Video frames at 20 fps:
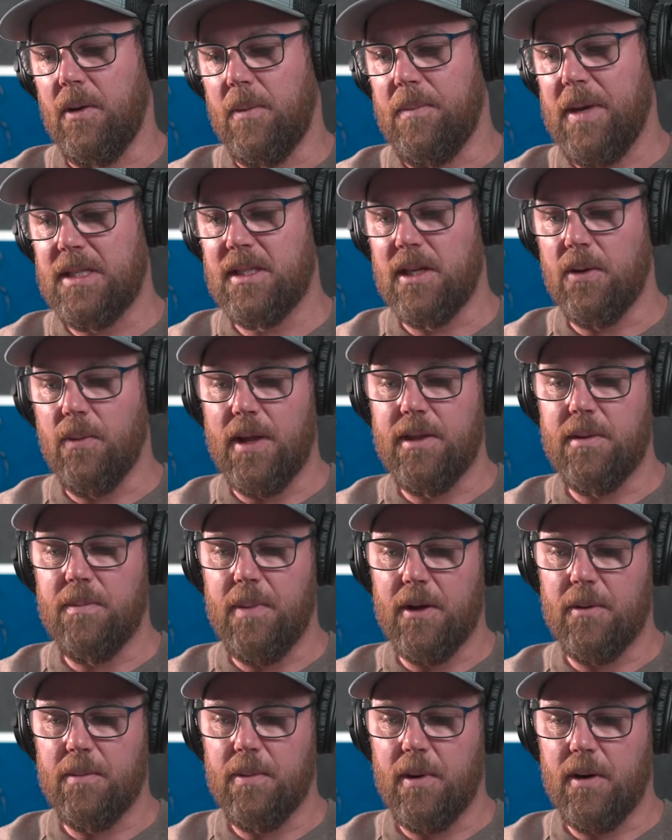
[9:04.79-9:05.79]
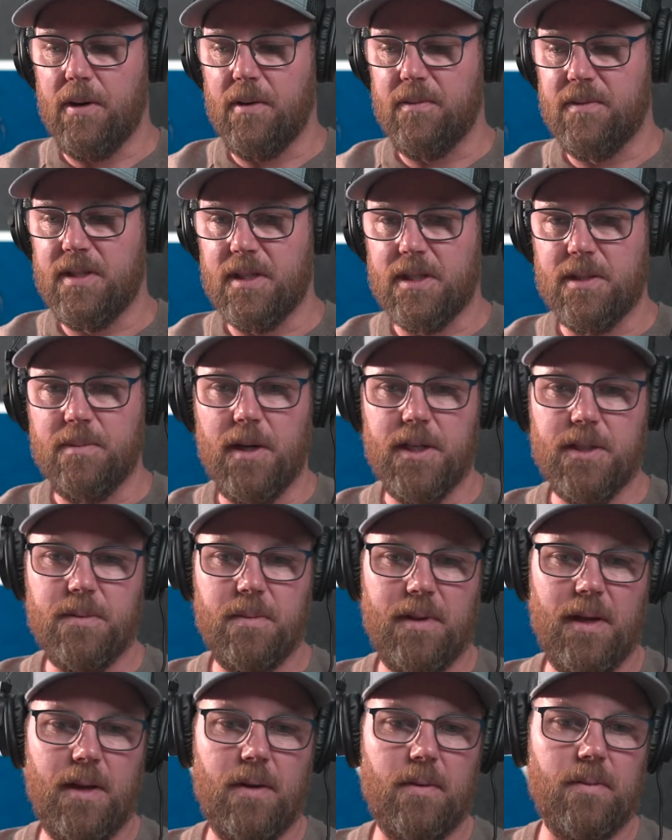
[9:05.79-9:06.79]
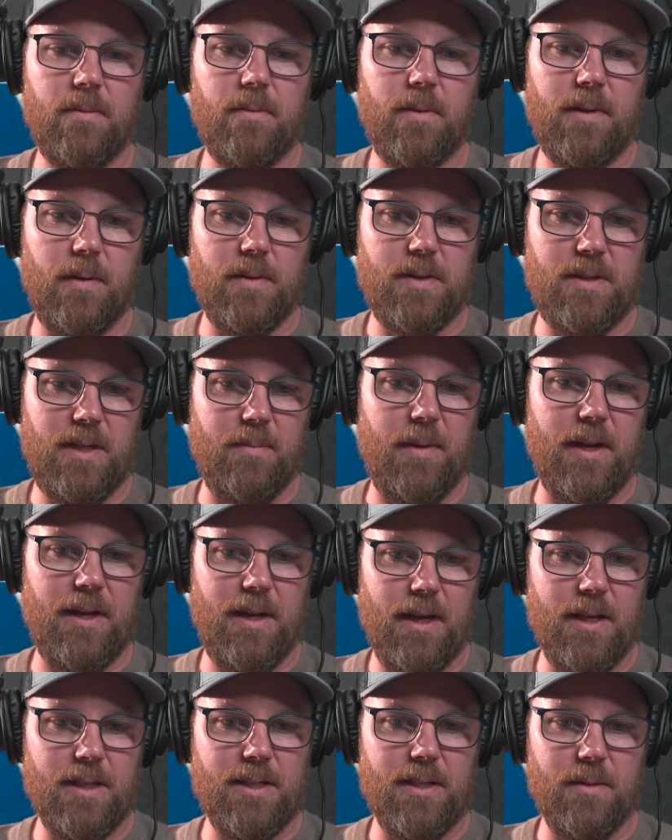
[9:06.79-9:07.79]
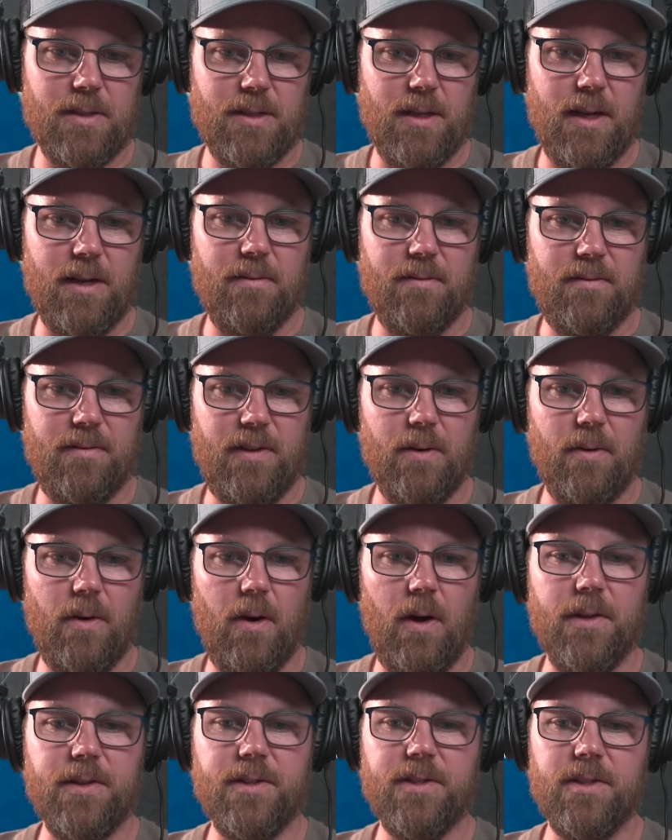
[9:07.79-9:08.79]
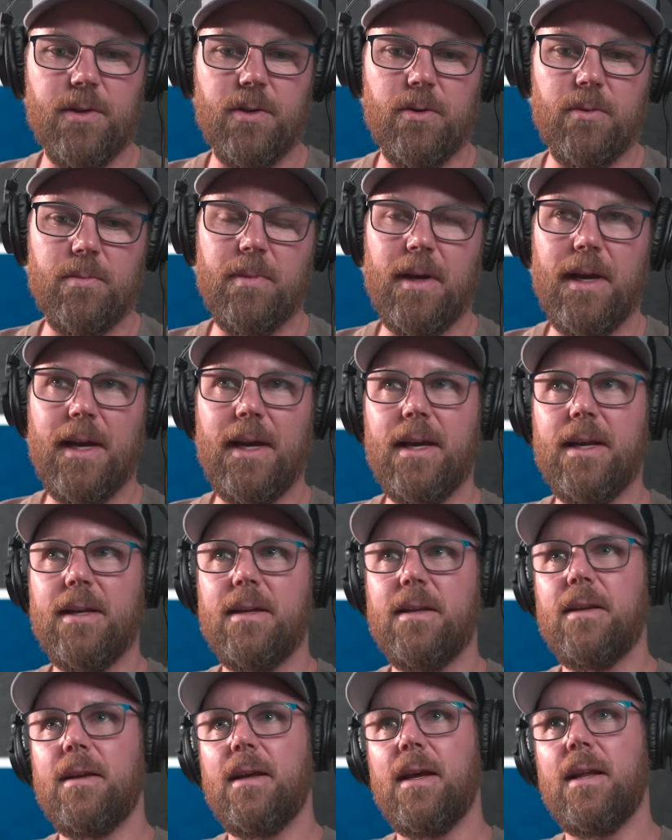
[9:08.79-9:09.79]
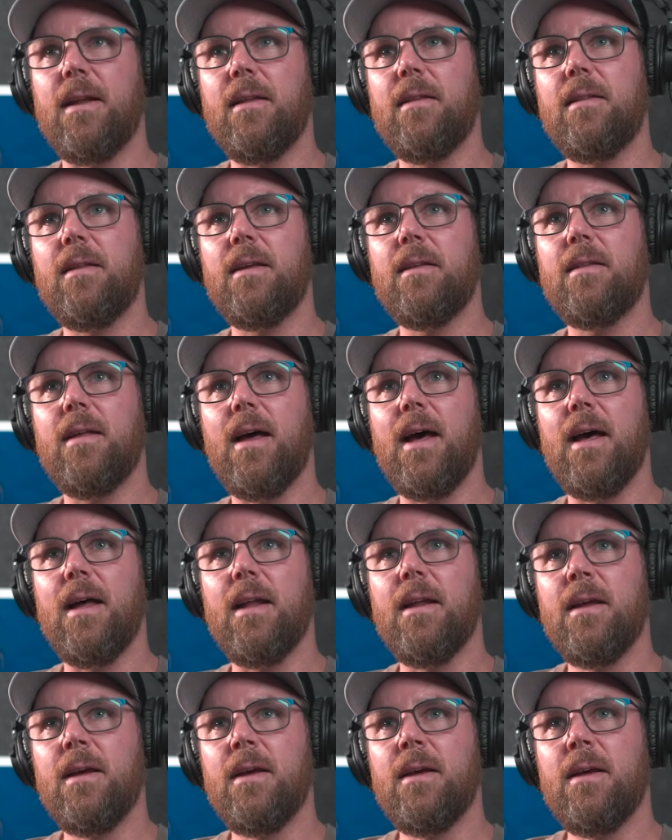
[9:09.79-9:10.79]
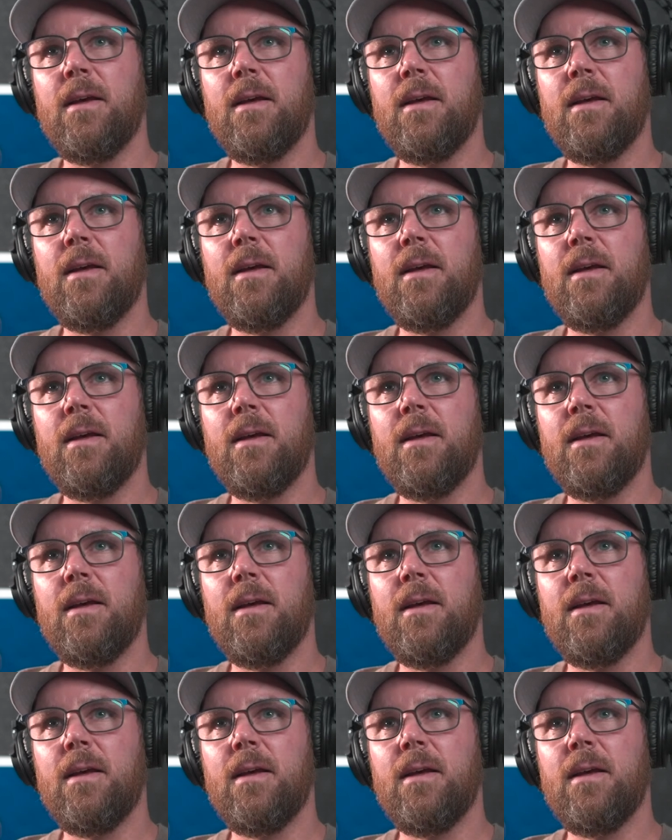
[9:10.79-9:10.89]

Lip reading: basically went the better part of 6 months without seeing my kids outside of on Zoom, and I think that